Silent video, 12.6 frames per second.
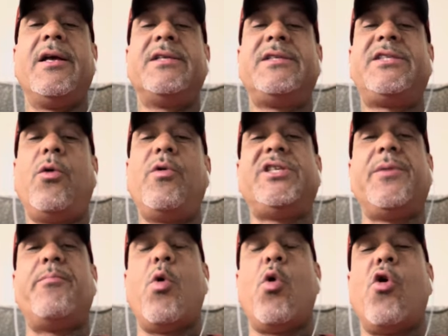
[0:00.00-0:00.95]
So it's your
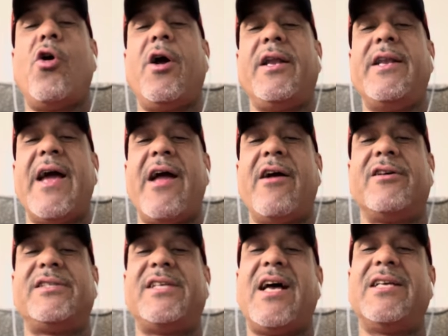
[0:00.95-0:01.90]
boy
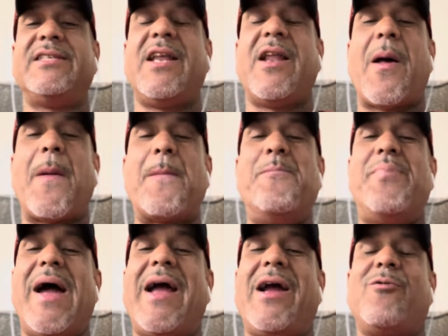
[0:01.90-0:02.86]
Downsizing. I'm
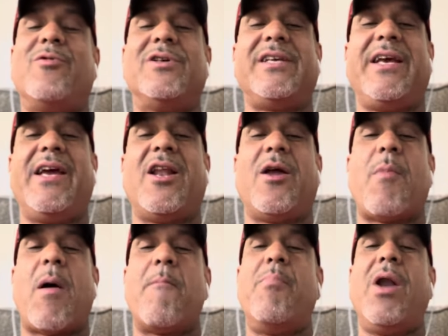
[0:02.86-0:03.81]
back once again on
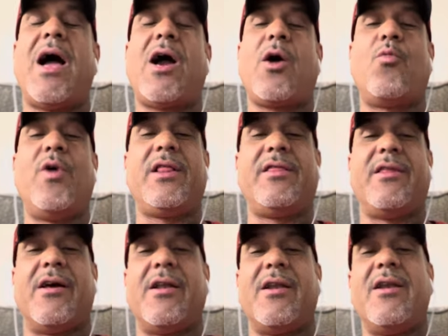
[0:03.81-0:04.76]
my block with
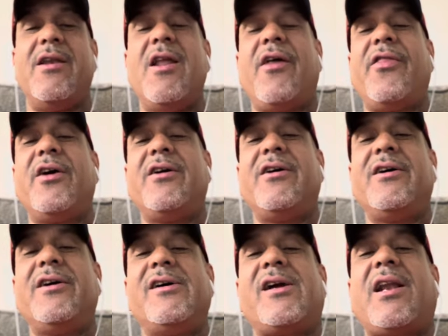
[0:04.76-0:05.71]
another
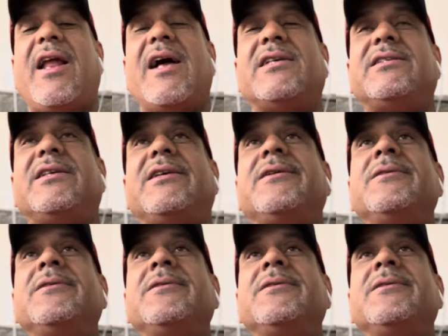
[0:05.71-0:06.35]
hood classic.